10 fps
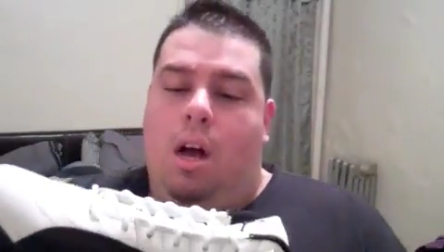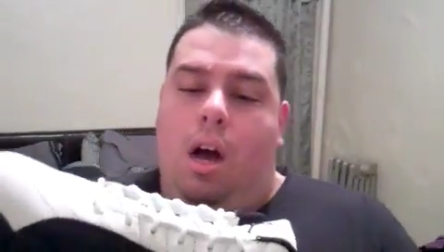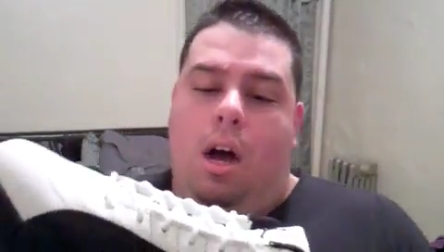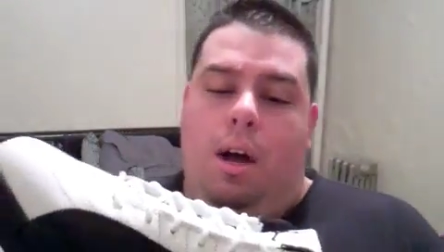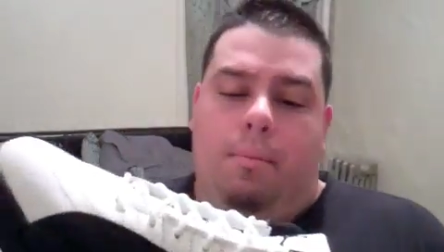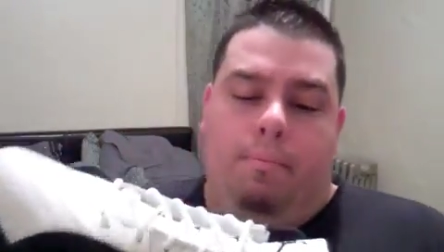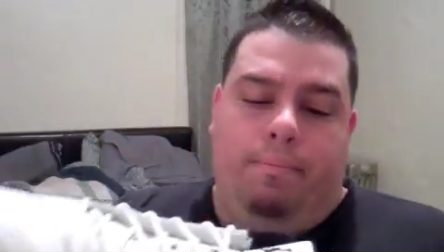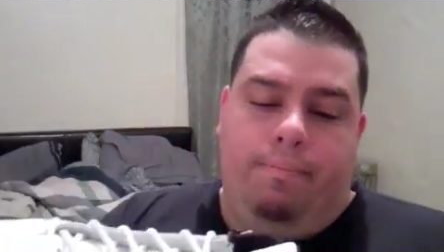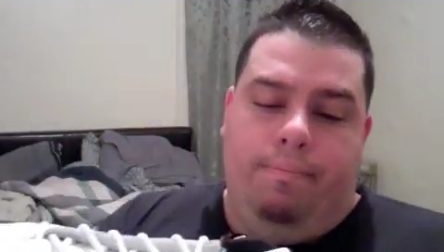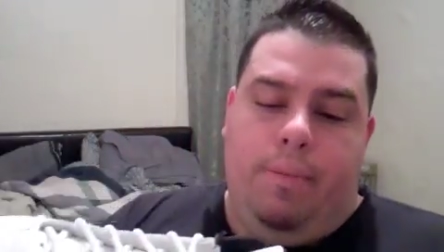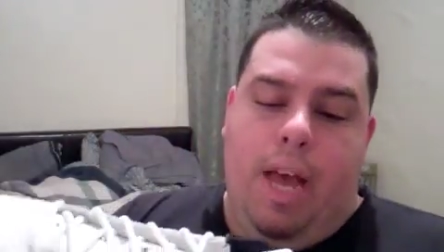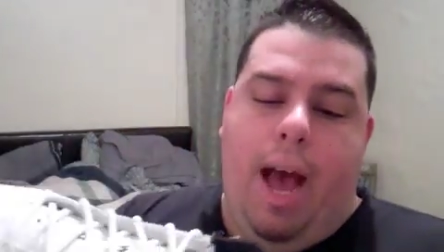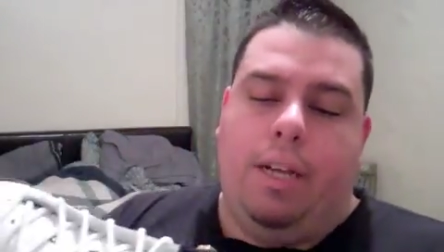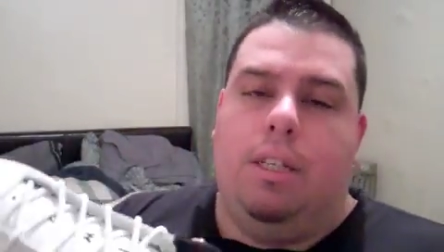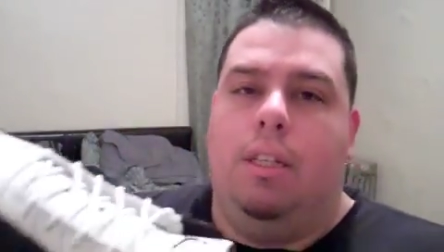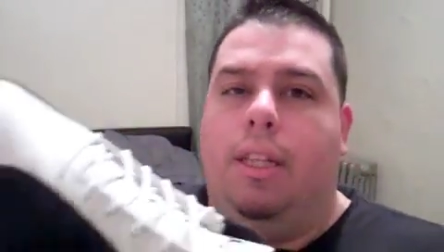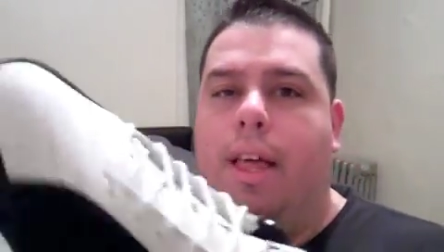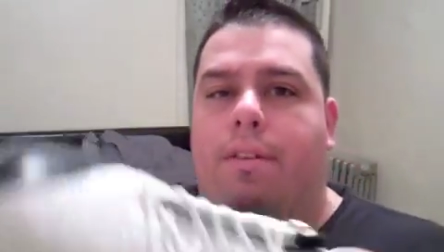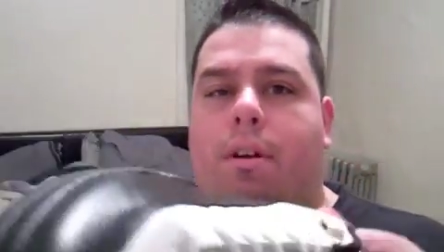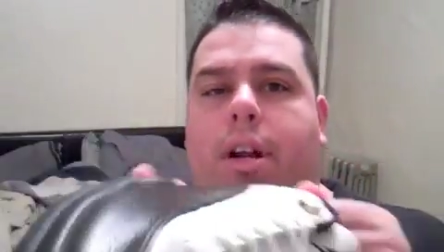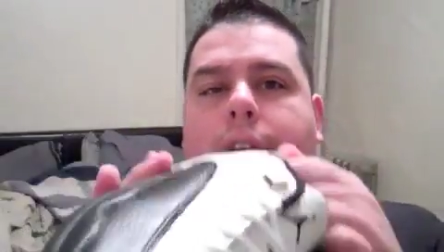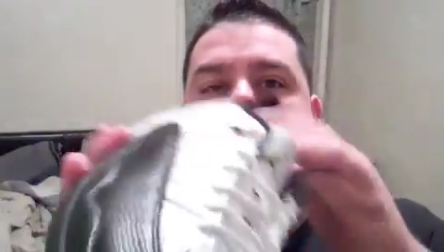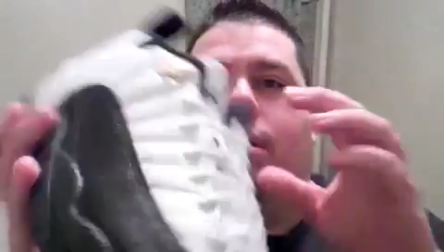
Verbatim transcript: um, the actually the leather on here,